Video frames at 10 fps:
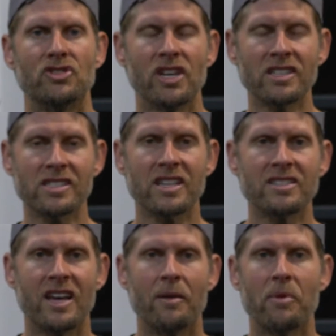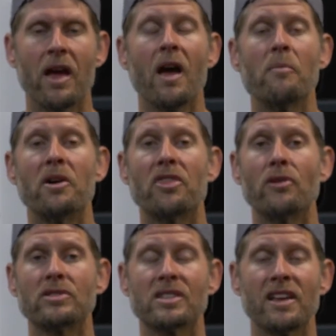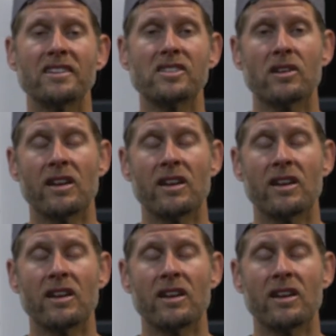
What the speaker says: Just a tip, but those legs are